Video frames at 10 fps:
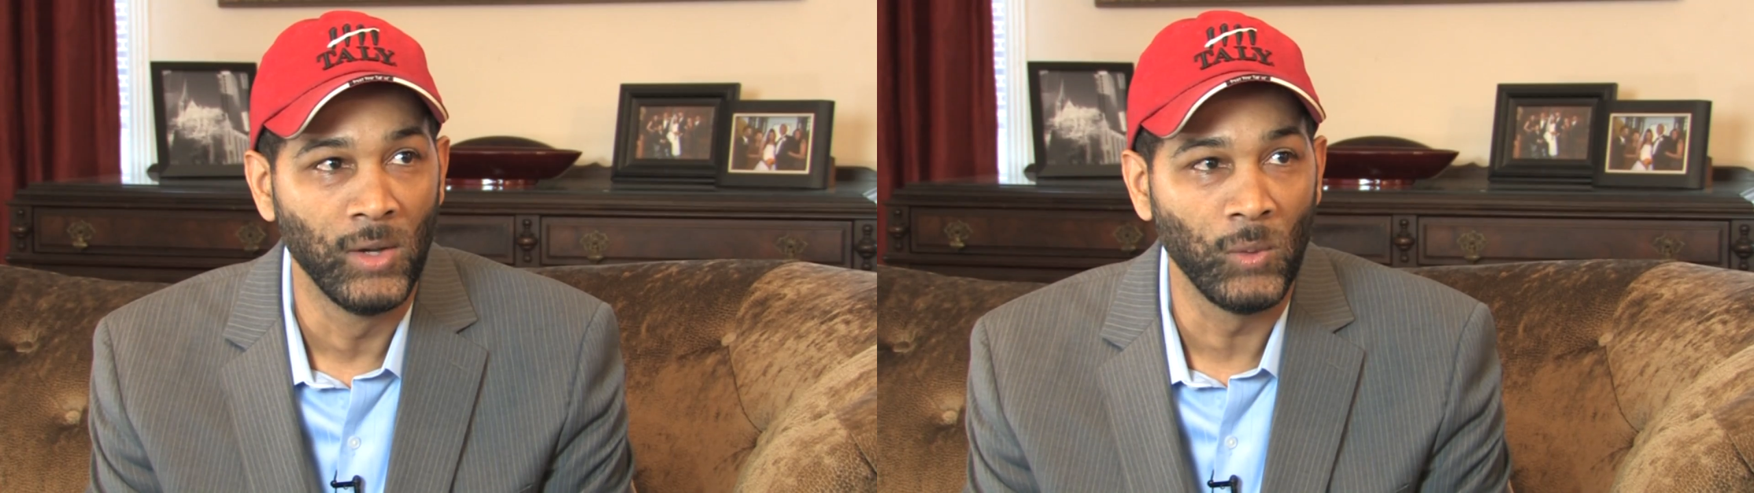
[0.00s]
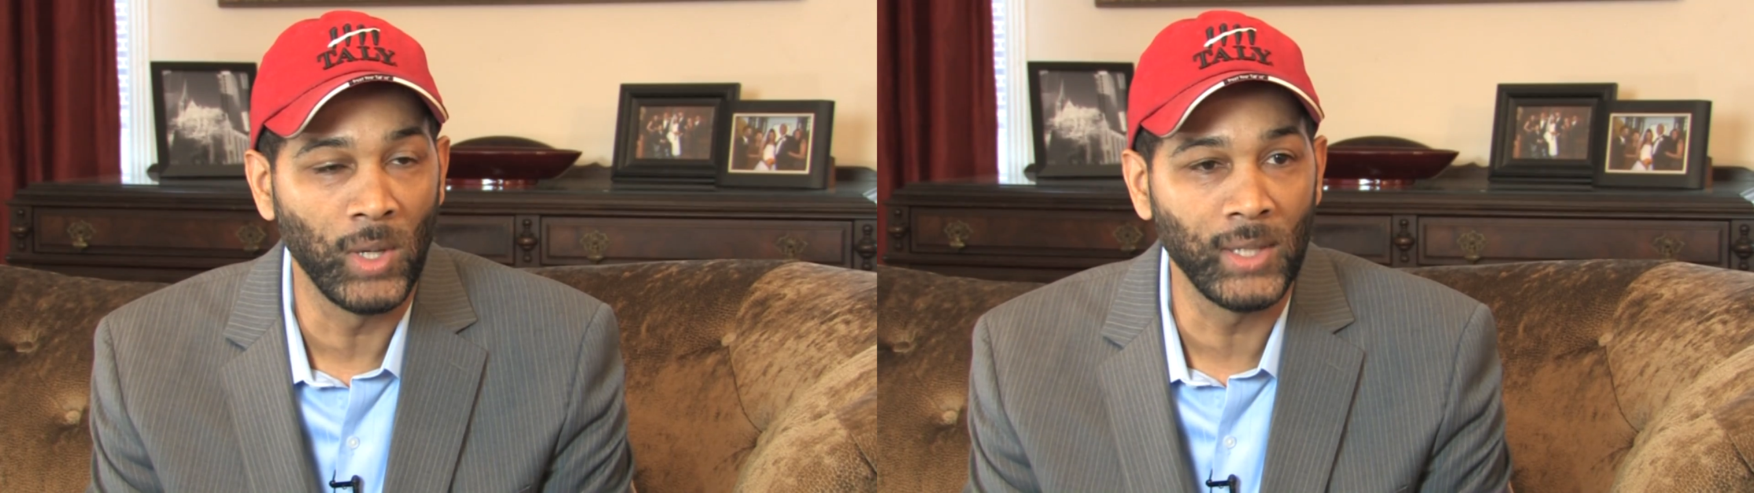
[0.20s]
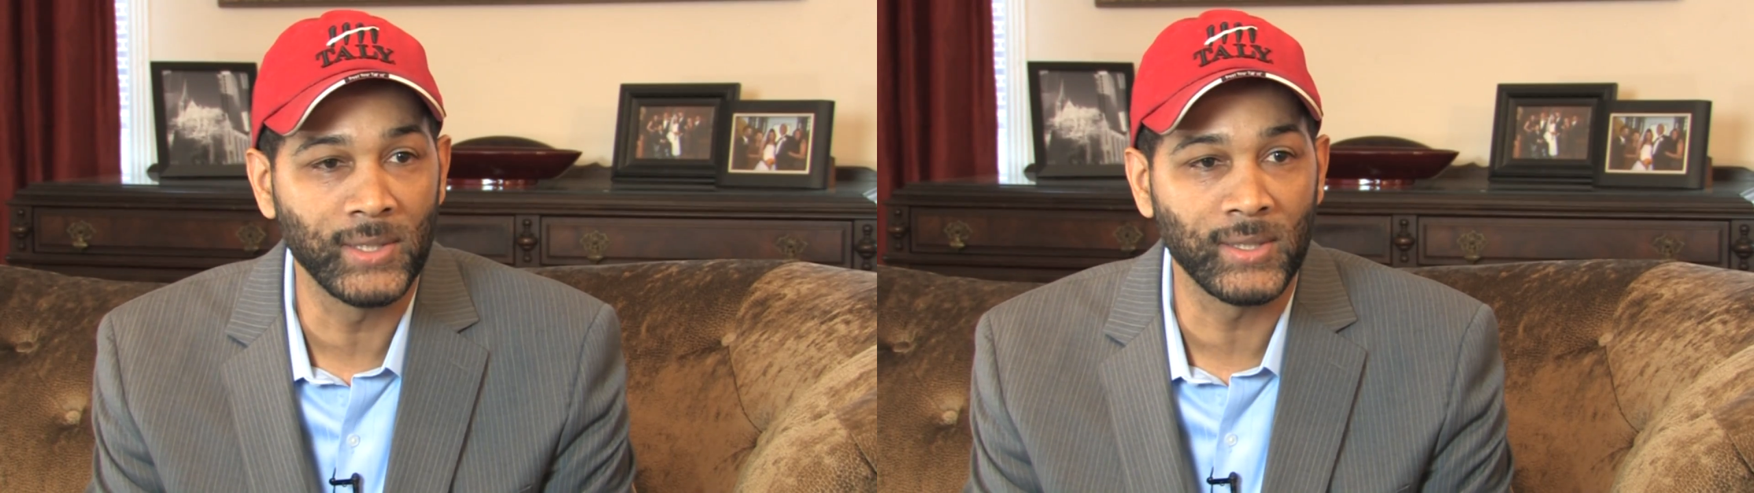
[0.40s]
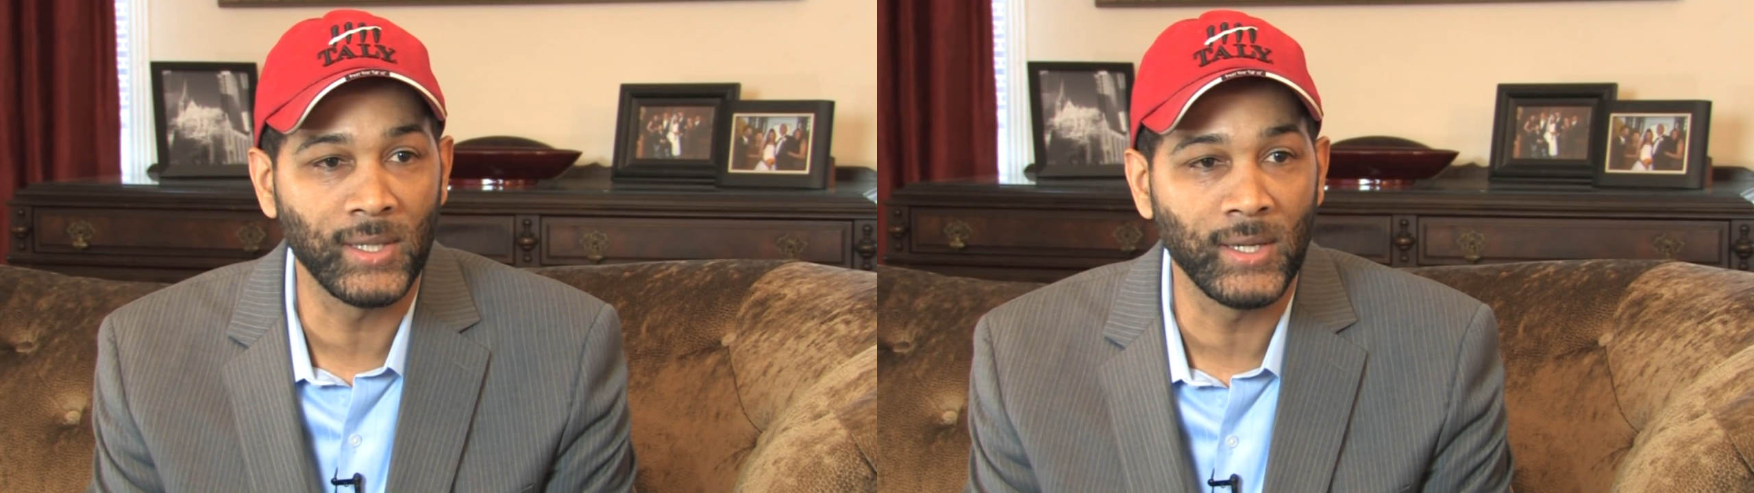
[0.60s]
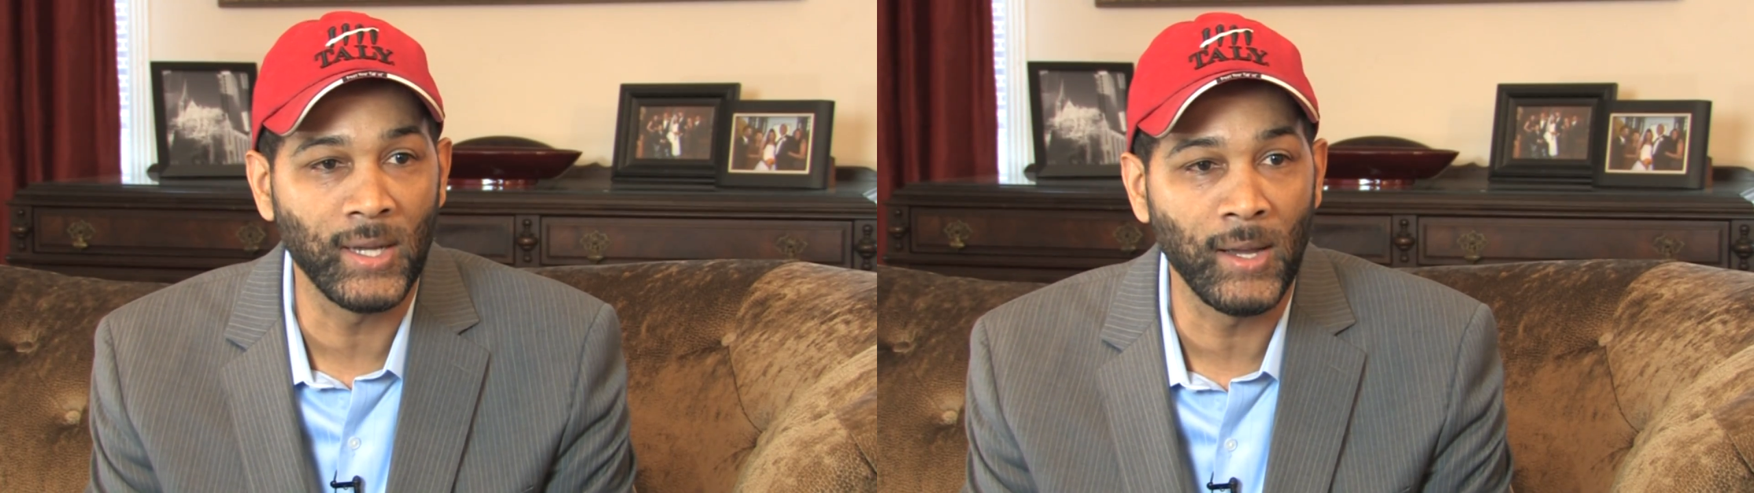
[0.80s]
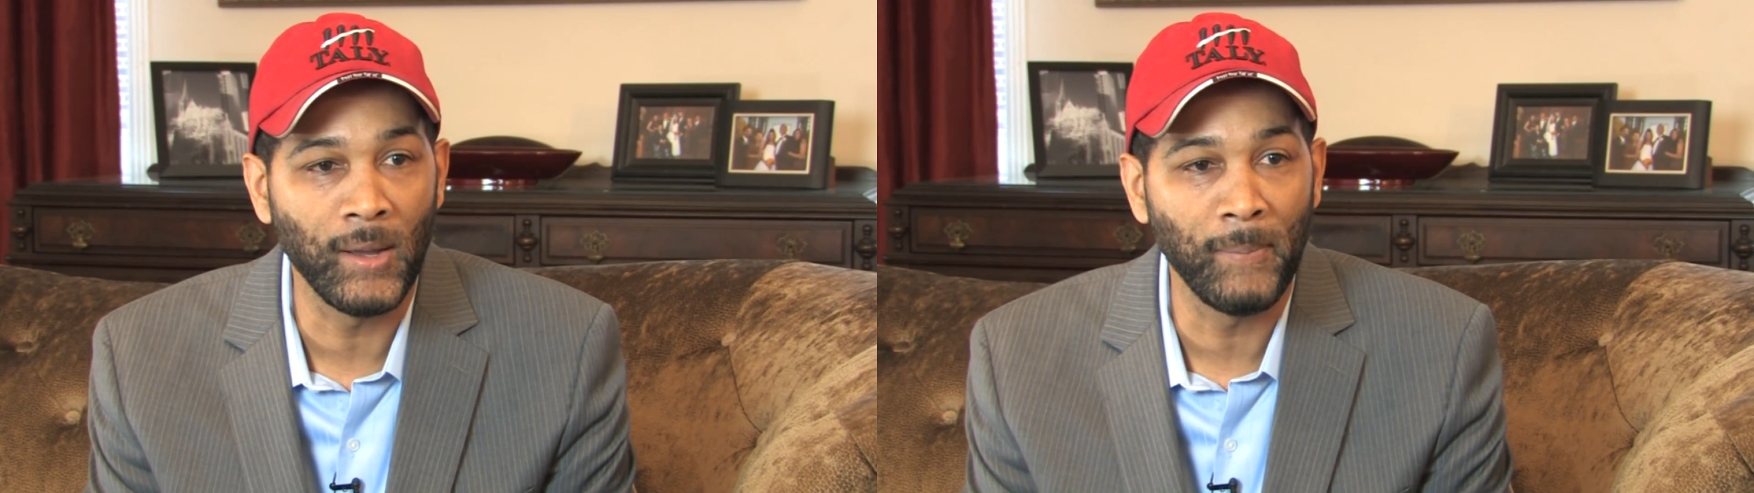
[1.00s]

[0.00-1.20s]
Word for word: Well, it's a uh,